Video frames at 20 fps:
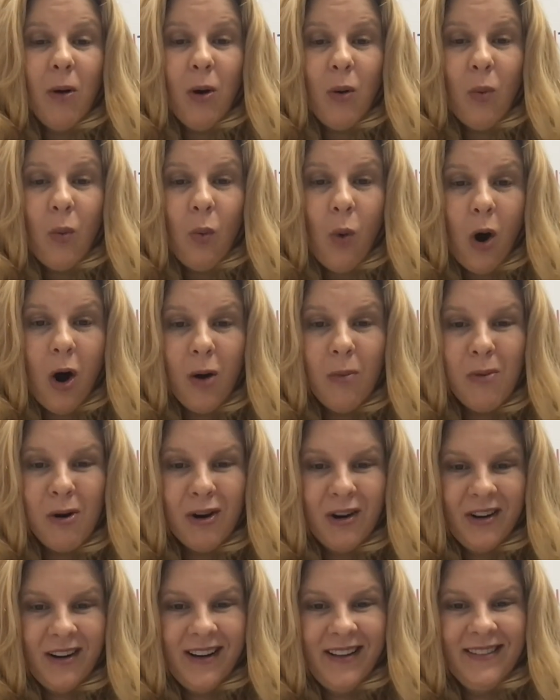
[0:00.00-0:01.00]

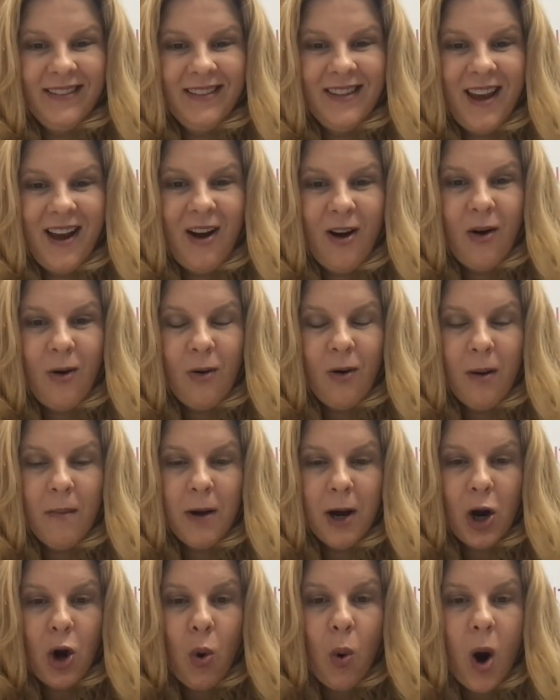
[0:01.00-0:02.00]
Walmart is now
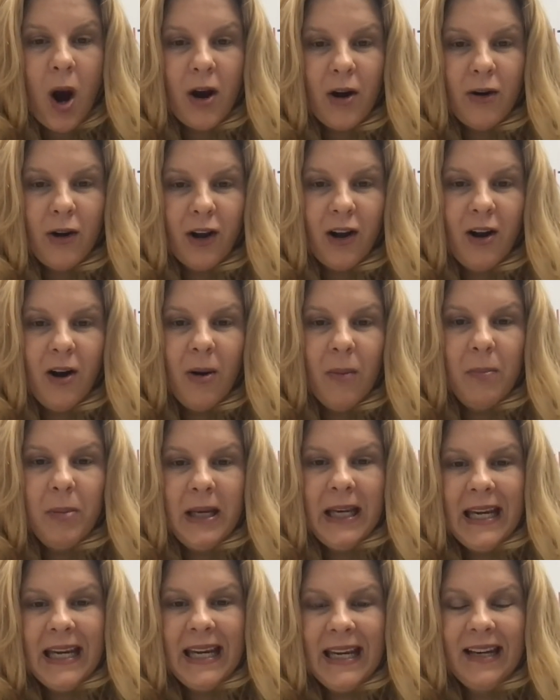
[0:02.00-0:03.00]
acquired a
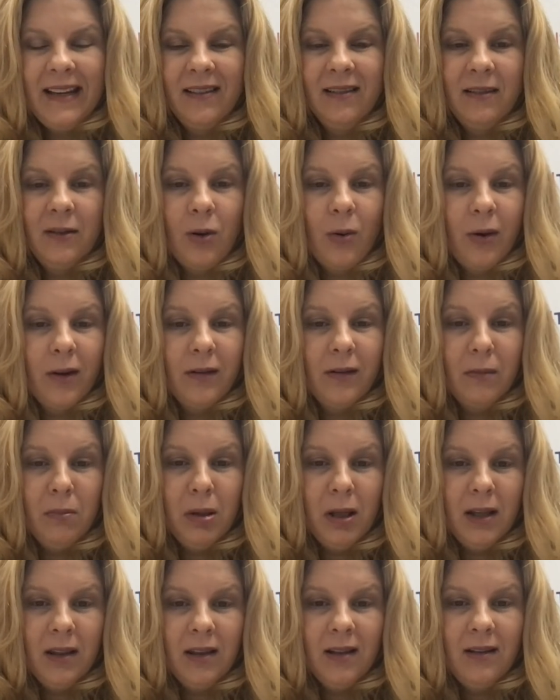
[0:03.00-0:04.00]
company and is going to be
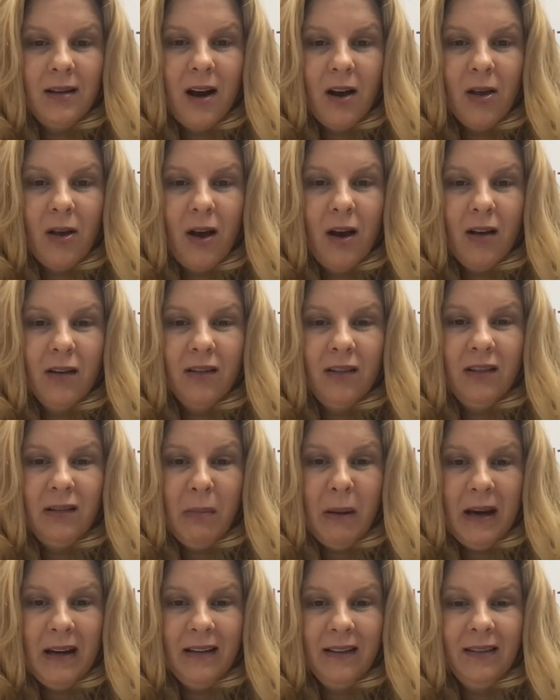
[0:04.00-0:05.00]
in the telehealth
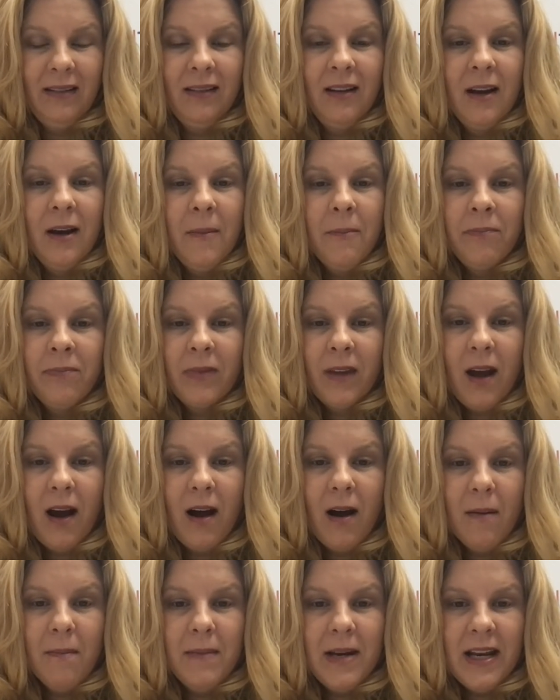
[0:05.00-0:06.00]
space
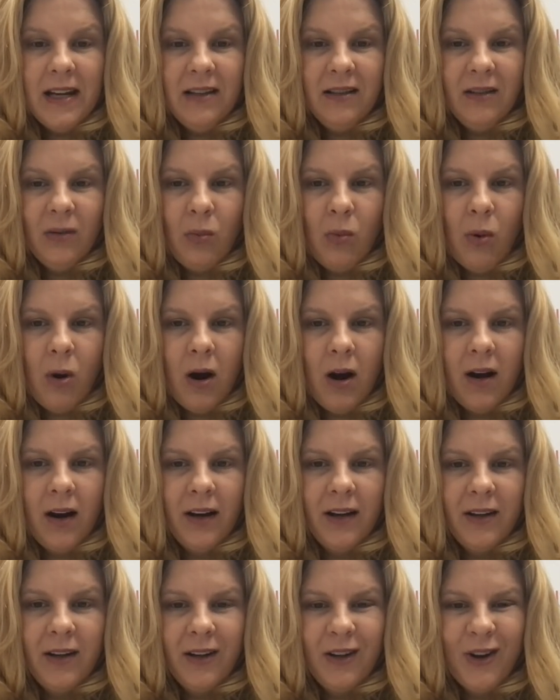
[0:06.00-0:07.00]

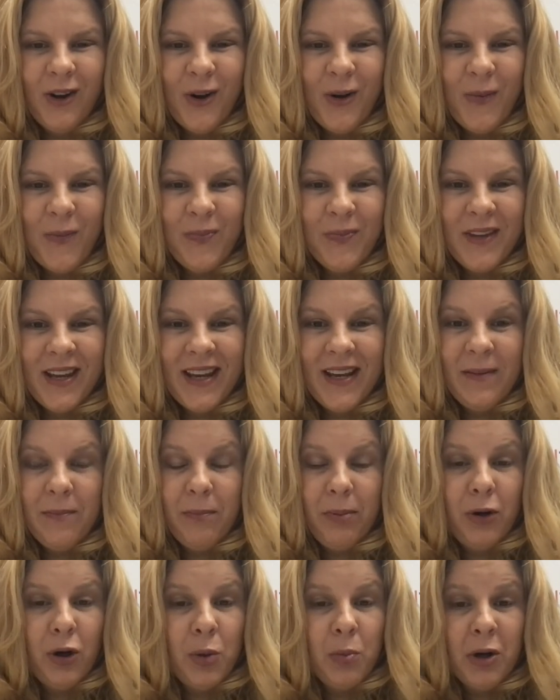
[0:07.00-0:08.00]
nationwide and
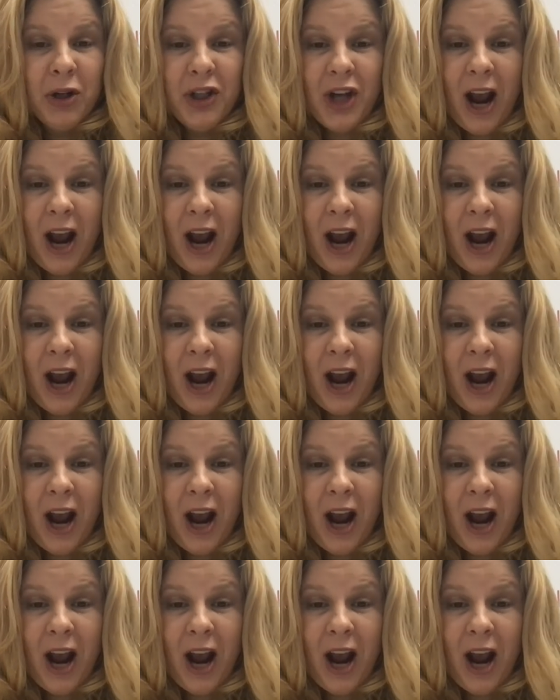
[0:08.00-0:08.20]
pretty much